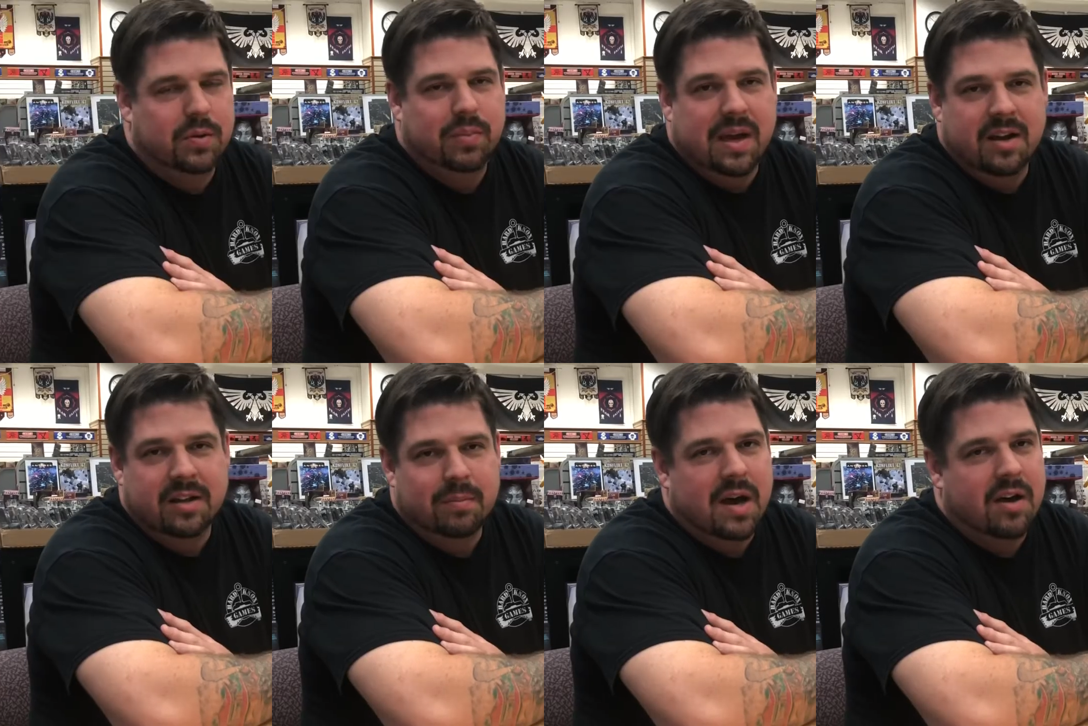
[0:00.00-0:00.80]
put paint on
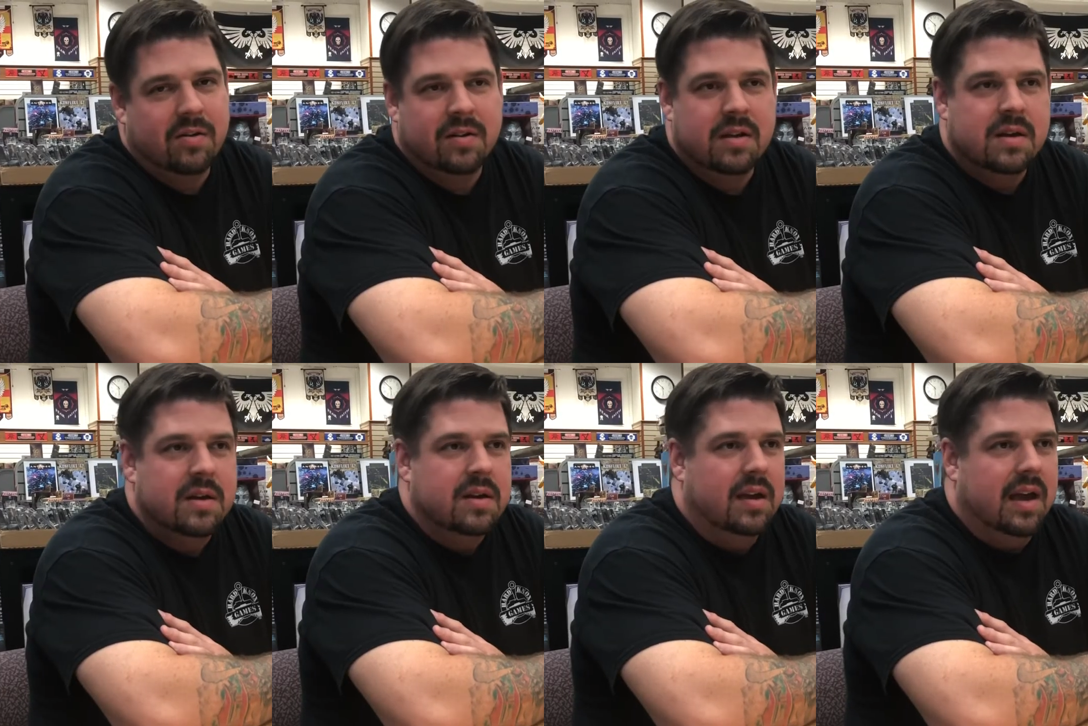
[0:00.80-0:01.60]
the model,
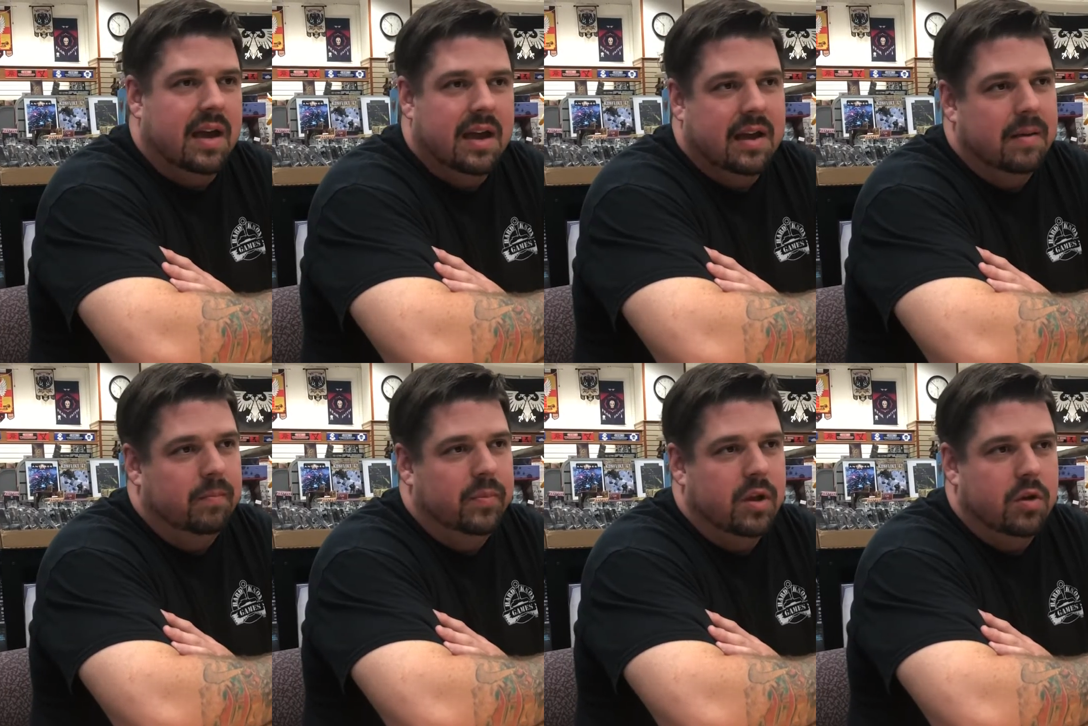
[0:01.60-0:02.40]

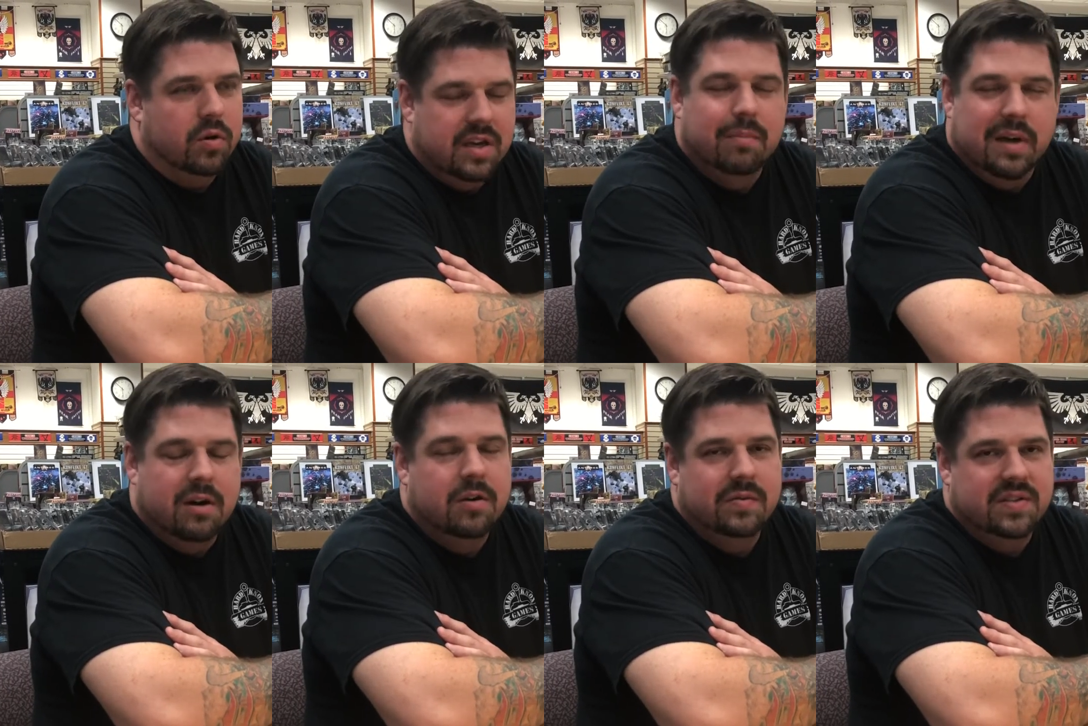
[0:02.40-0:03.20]
and you'll get
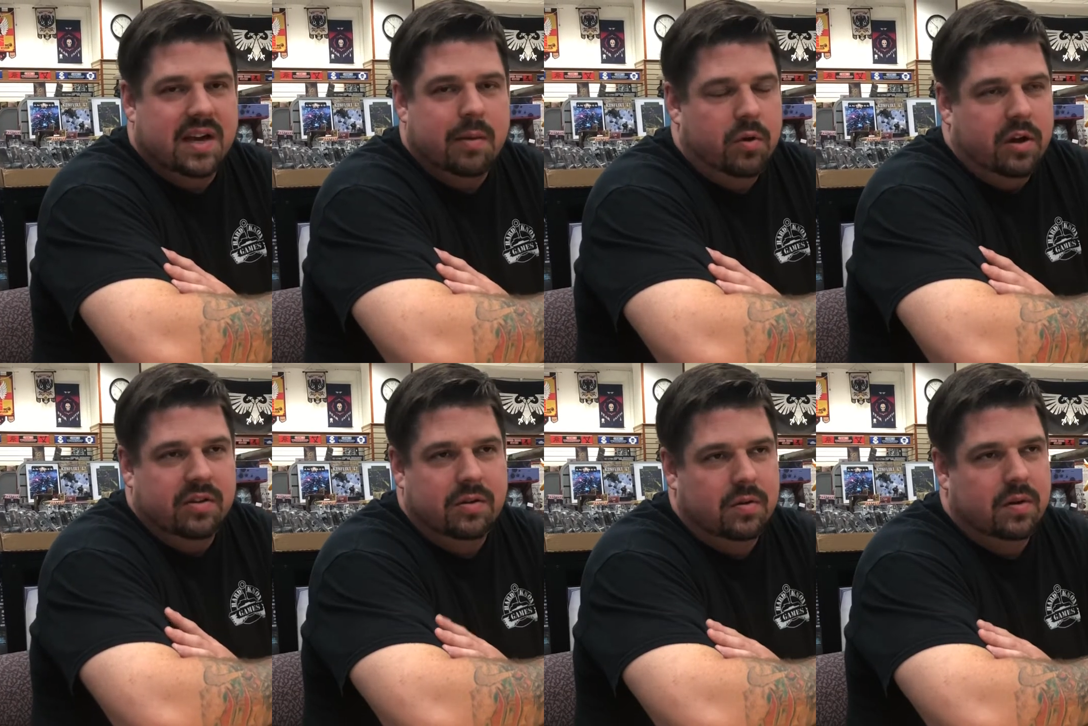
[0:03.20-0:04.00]
better over time. We all
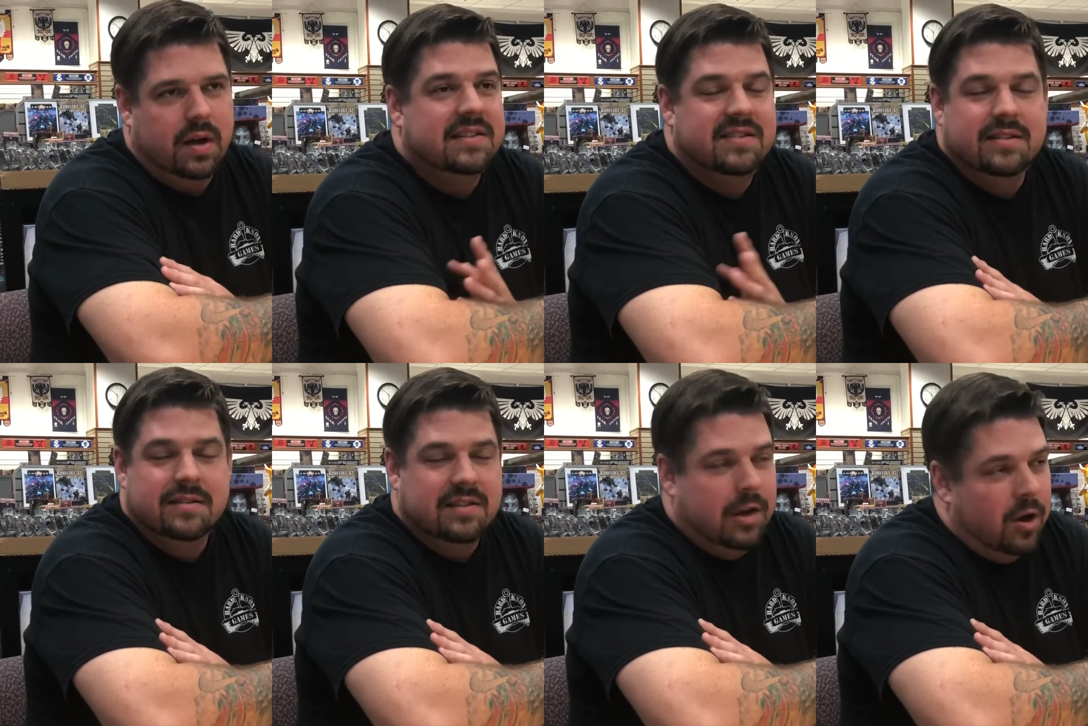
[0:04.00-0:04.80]
do. That's it.
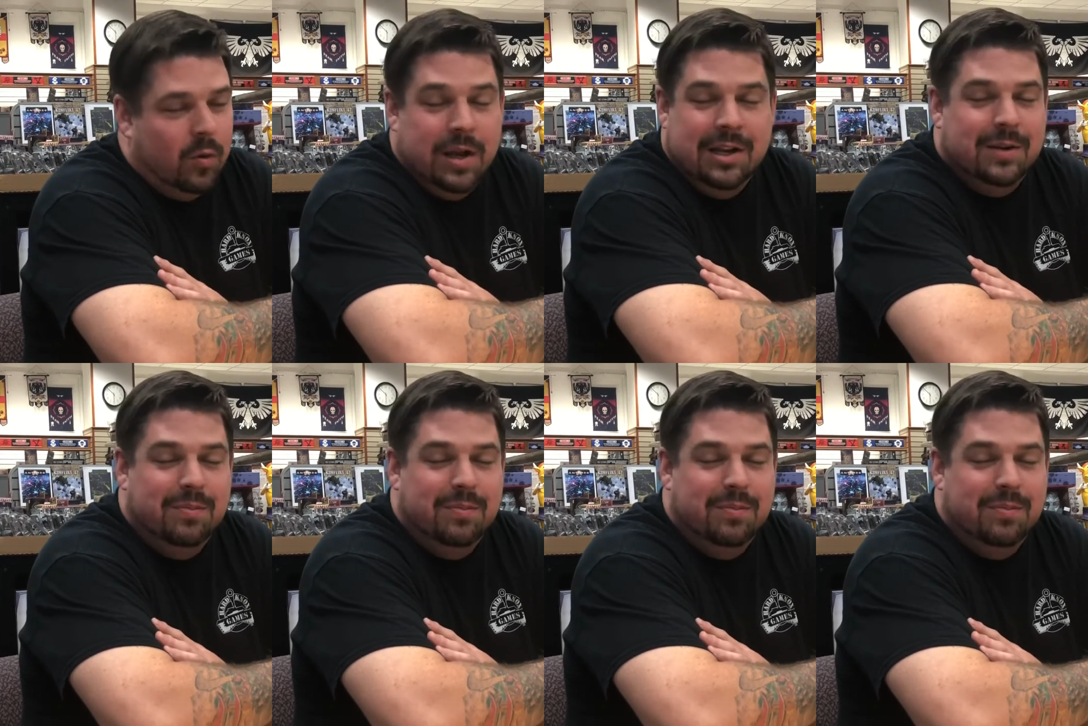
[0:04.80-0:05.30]
It's long-winded,